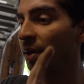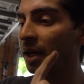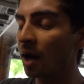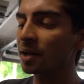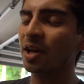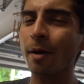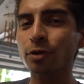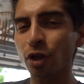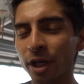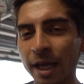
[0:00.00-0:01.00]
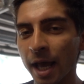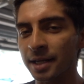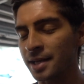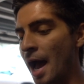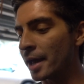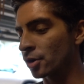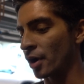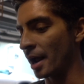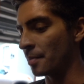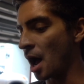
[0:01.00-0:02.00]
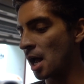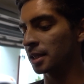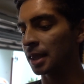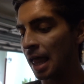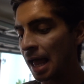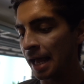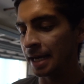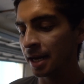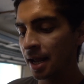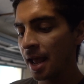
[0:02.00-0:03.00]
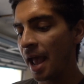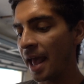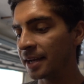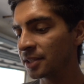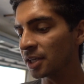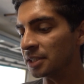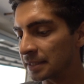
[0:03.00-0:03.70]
Because I was looking at a diagram online, and it does